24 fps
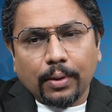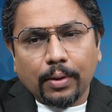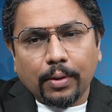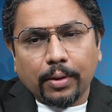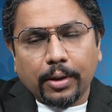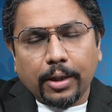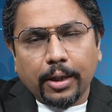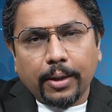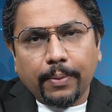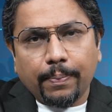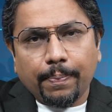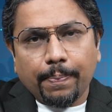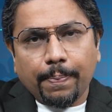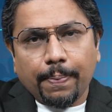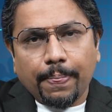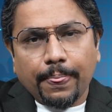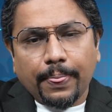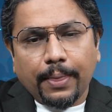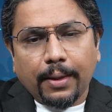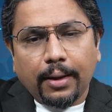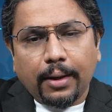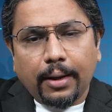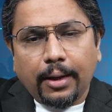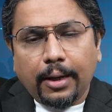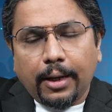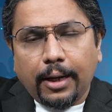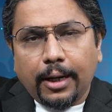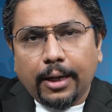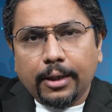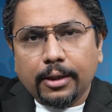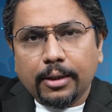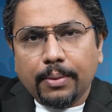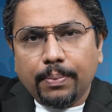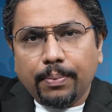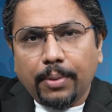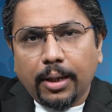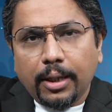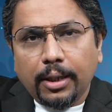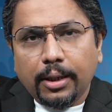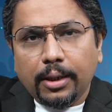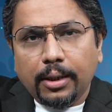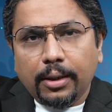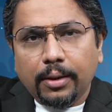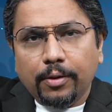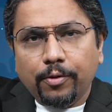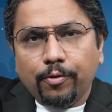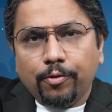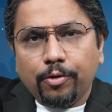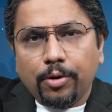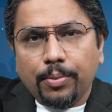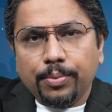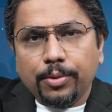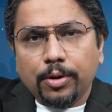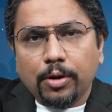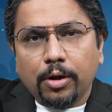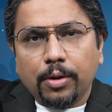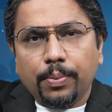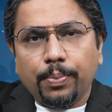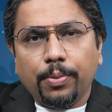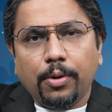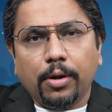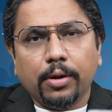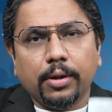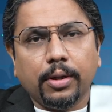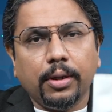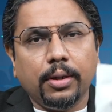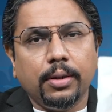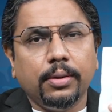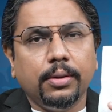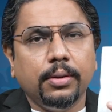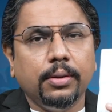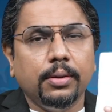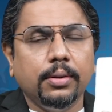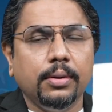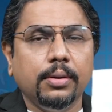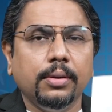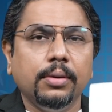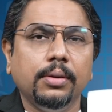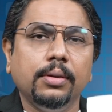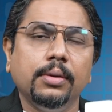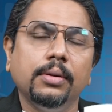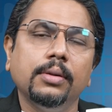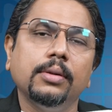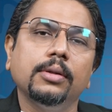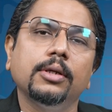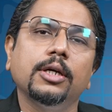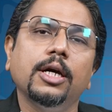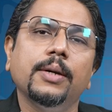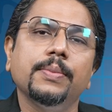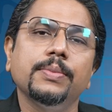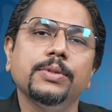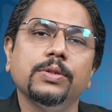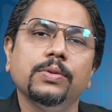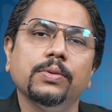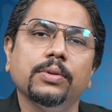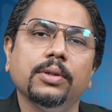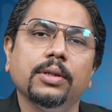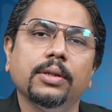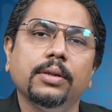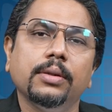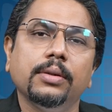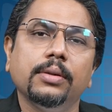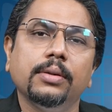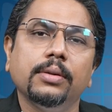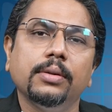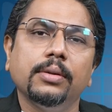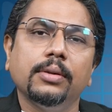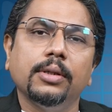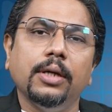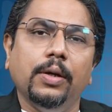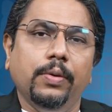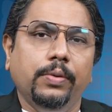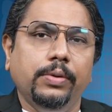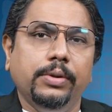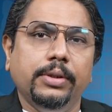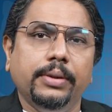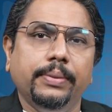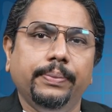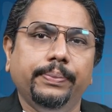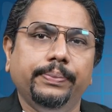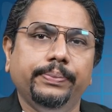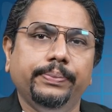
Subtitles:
okay, and the money from your pocket comes to the counter.